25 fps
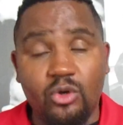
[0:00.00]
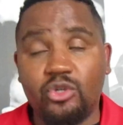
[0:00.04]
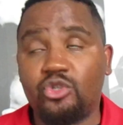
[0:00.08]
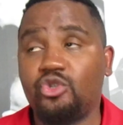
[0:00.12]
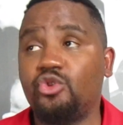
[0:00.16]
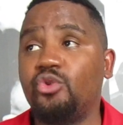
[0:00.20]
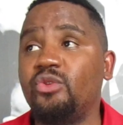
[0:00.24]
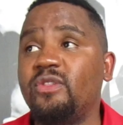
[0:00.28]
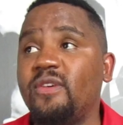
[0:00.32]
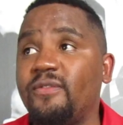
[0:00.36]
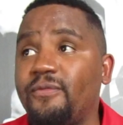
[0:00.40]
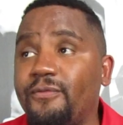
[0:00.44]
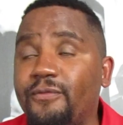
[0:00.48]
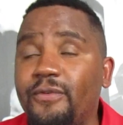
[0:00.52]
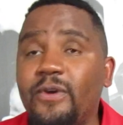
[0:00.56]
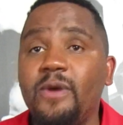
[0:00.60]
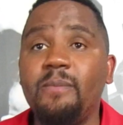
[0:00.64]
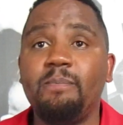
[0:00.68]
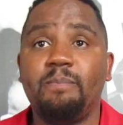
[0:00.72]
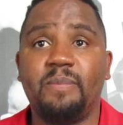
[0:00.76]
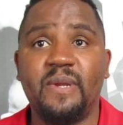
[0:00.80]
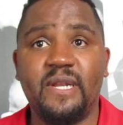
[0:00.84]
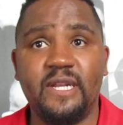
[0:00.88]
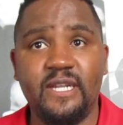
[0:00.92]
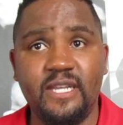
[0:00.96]
to the
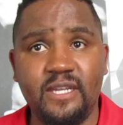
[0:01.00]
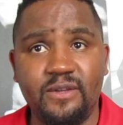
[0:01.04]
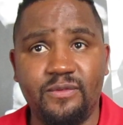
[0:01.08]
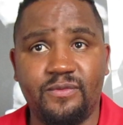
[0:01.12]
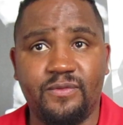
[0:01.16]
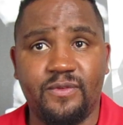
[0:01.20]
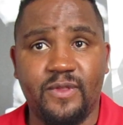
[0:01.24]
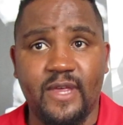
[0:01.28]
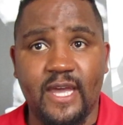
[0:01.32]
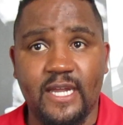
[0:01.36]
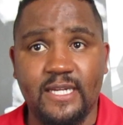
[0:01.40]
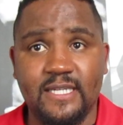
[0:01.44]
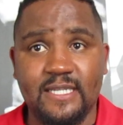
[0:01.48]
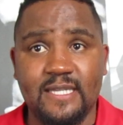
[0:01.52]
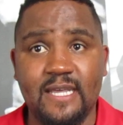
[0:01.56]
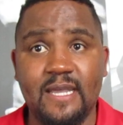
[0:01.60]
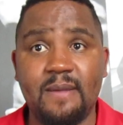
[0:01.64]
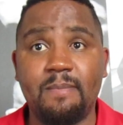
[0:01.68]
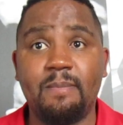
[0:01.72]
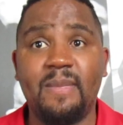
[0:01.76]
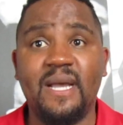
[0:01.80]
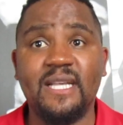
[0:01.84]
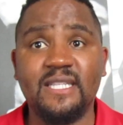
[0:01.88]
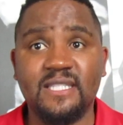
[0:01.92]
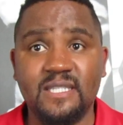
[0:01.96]
firm belief that there
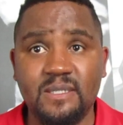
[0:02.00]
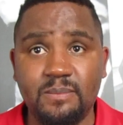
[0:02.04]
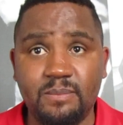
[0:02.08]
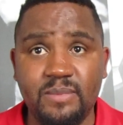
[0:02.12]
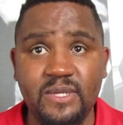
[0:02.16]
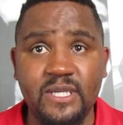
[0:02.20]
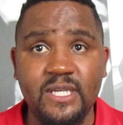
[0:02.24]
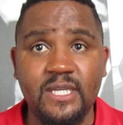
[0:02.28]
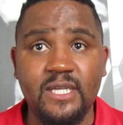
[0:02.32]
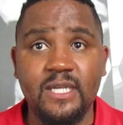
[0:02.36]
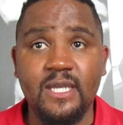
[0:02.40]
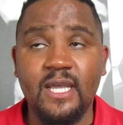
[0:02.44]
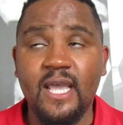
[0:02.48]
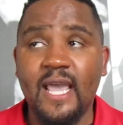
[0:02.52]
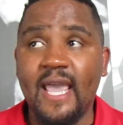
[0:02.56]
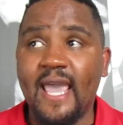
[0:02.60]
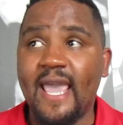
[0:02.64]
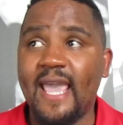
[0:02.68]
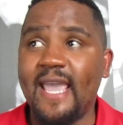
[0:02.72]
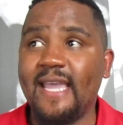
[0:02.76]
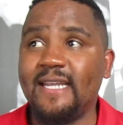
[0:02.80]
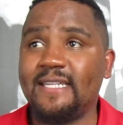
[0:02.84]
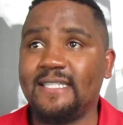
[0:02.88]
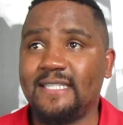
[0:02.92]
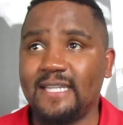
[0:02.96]
must be
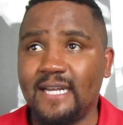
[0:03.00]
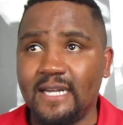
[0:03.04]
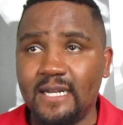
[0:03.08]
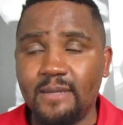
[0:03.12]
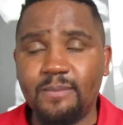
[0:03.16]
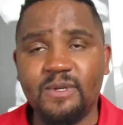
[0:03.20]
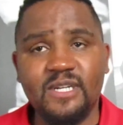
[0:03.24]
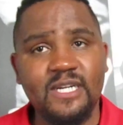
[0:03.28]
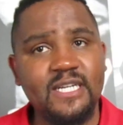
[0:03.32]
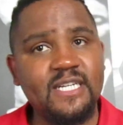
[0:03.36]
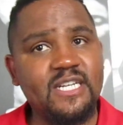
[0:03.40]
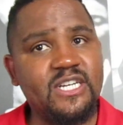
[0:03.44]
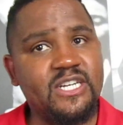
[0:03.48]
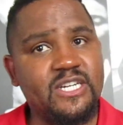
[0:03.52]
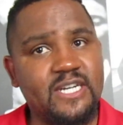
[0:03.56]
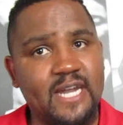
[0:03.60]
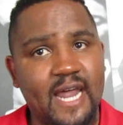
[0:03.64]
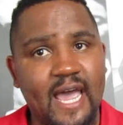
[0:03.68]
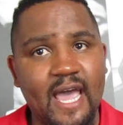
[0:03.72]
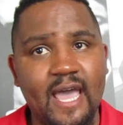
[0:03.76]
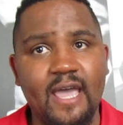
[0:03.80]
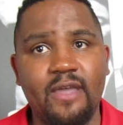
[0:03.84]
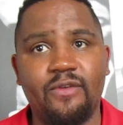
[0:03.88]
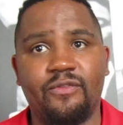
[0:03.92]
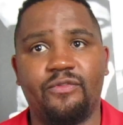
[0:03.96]
a deliberate
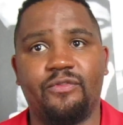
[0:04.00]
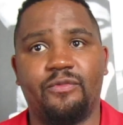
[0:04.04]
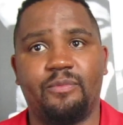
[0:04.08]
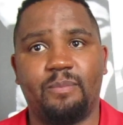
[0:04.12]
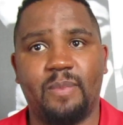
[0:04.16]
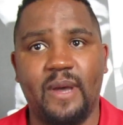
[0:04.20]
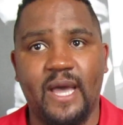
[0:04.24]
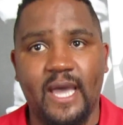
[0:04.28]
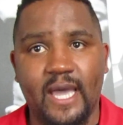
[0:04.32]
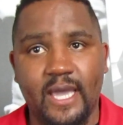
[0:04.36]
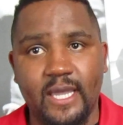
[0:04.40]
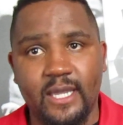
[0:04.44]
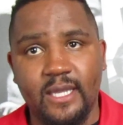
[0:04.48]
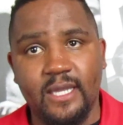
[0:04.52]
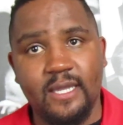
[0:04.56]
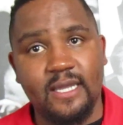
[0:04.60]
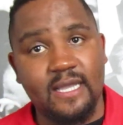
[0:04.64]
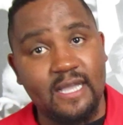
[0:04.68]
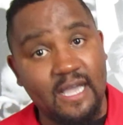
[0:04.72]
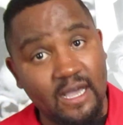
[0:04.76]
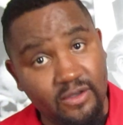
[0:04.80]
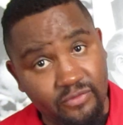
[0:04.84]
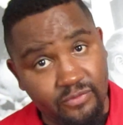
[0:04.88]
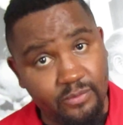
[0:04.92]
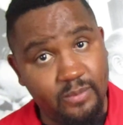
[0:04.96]
drive by
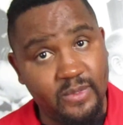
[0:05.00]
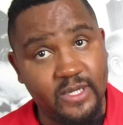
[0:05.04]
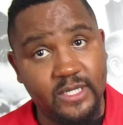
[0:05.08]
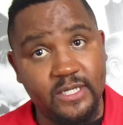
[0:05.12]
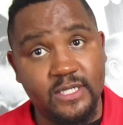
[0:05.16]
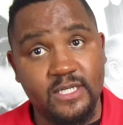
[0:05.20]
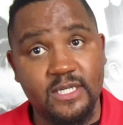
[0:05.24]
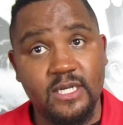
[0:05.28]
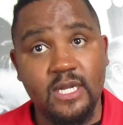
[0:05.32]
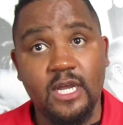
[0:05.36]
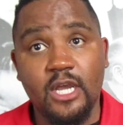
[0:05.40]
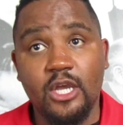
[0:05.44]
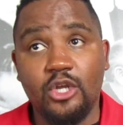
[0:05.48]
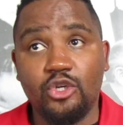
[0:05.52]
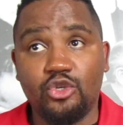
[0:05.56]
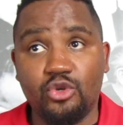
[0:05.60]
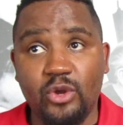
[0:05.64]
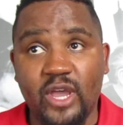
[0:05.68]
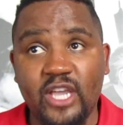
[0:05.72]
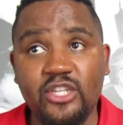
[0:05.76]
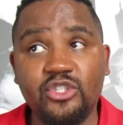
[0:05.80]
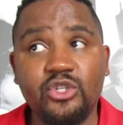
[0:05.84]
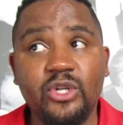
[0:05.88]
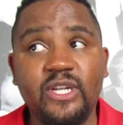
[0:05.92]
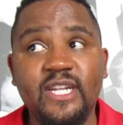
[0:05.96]
government to
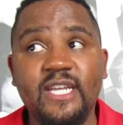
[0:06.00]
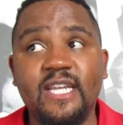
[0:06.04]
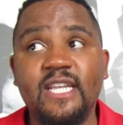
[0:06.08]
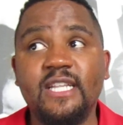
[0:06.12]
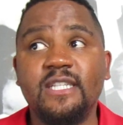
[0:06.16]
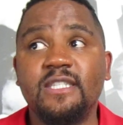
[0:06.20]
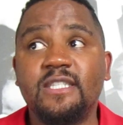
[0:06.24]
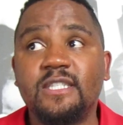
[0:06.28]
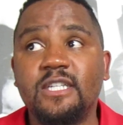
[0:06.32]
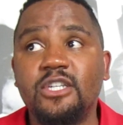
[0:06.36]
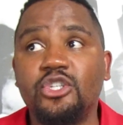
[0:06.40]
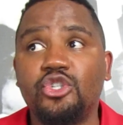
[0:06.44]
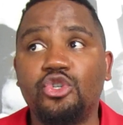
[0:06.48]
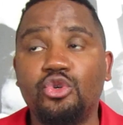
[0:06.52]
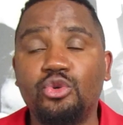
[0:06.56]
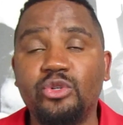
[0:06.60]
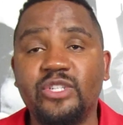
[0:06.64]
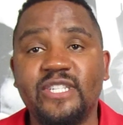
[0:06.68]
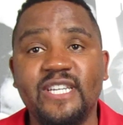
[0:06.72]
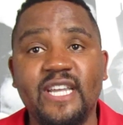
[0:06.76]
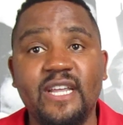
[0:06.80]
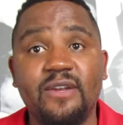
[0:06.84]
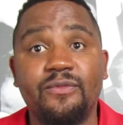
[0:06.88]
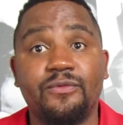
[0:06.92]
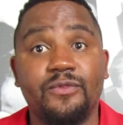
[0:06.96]
actually institute
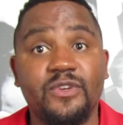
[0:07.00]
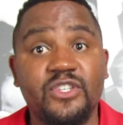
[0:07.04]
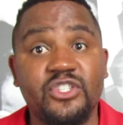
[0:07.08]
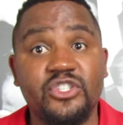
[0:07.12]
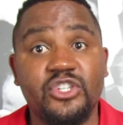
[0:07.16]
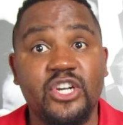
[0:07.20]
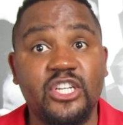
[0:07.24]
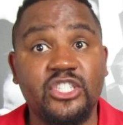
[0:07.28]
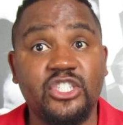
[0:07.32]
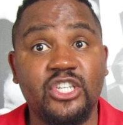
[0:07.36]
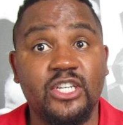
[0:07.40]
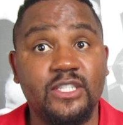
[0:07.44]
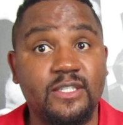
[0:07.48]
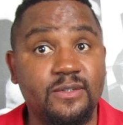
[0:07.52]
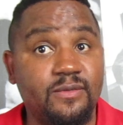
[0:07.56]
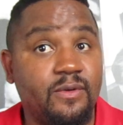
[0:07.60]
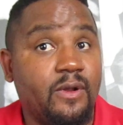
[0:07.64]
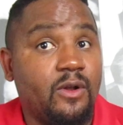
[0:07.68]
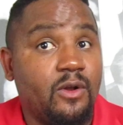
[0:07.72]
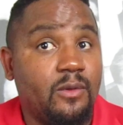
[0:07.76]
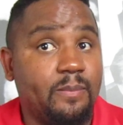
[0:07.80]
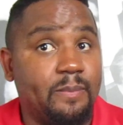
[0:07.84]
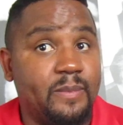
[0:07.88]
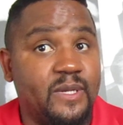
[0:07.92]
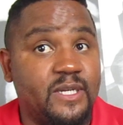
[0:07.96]
infrastructure
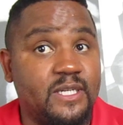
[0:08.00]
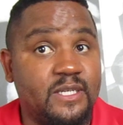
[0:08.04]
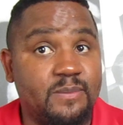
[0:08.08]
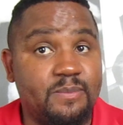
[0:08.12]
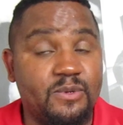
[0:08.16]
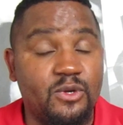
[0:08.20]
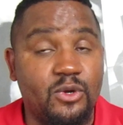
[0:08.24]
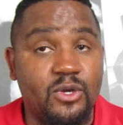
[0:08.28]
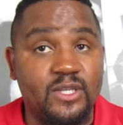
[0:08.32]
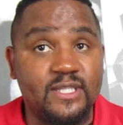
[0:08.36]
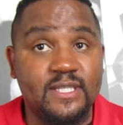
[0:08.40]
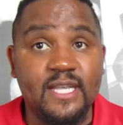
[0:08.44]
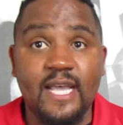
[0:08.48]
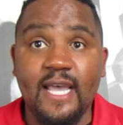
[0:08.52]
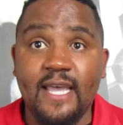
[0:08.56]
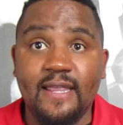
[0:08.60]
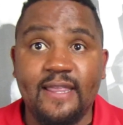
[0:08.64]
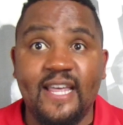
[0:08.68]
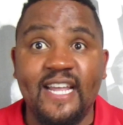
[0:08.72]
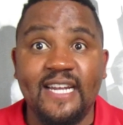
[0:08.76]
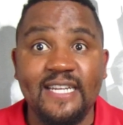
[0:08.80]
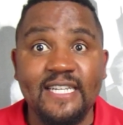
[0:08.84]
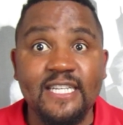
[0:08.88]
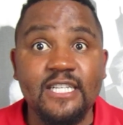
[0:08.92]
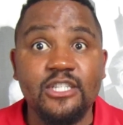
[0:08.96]
development, because
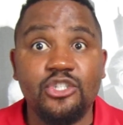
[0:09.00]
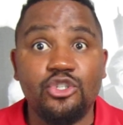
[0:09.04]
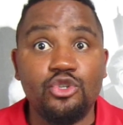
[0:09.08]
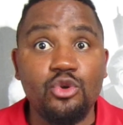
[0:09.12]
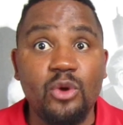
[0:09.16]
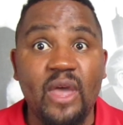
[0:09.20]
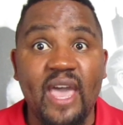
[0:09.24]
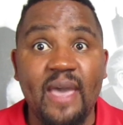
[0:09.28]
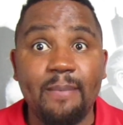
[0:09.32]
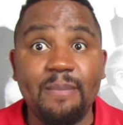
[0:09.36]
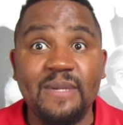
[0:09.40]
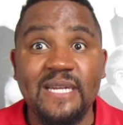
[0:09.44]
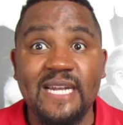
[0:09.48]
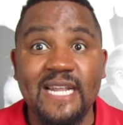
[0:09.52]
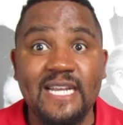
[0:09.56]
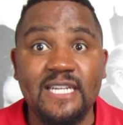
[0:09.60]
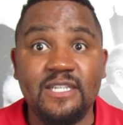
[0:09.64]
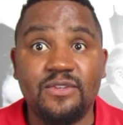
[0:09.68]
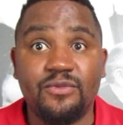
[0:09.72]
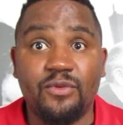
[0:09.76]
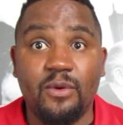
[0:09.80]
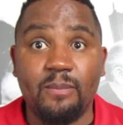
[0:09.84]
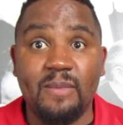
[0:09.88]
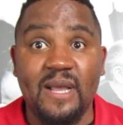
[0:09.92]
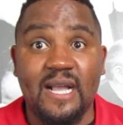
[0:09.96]
that needs to emanate
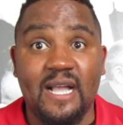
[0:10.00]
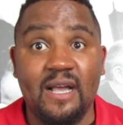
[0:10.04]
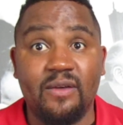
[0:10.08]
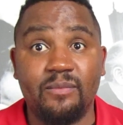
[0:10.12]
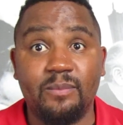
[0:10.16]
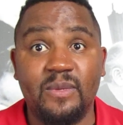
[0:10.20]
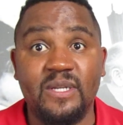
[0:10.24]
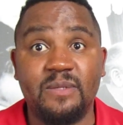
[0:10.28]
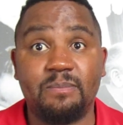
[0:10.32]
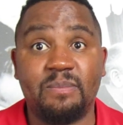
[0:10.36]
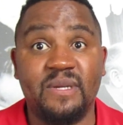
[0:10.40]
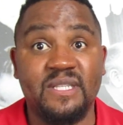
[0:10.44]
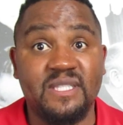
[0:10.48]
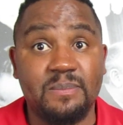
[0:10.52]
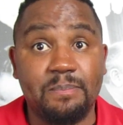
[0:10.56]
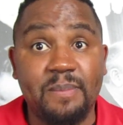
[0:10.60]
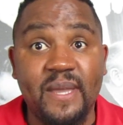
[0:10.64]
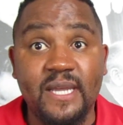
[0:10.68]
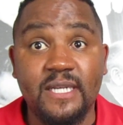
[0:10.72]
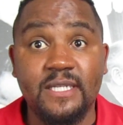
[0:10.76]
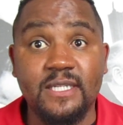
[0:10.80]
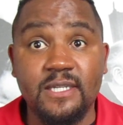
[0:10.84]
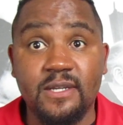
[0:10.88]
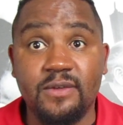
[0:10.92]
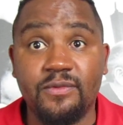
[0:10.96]
from a government
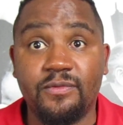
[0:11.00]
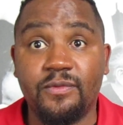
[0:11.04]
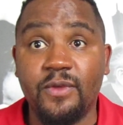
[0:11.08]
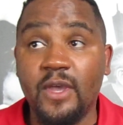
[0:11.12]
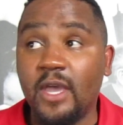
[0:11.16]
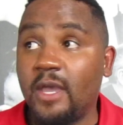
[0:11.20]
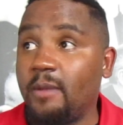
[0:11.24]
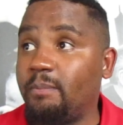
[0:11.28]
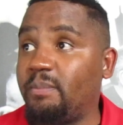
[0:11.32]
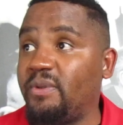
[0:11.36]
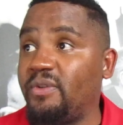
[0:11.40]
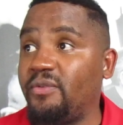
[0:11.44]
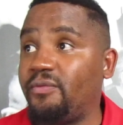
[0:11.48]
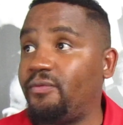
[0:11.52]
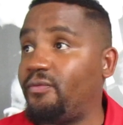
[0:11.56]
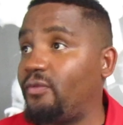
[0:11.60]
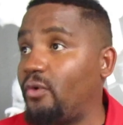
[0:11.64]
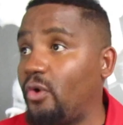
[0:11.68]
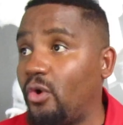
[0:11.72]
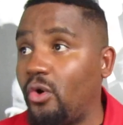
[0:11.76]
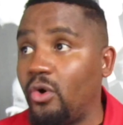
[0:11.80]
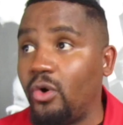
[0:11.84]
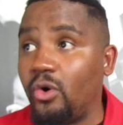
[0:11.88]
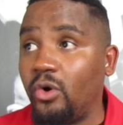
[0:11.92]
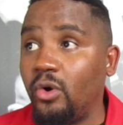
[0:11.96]
perspective
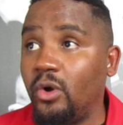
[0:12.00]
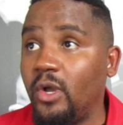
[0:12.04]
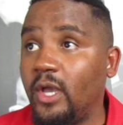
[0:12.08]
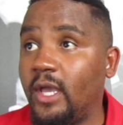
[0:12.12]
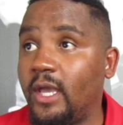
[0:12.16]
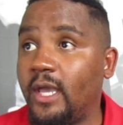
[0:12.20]
before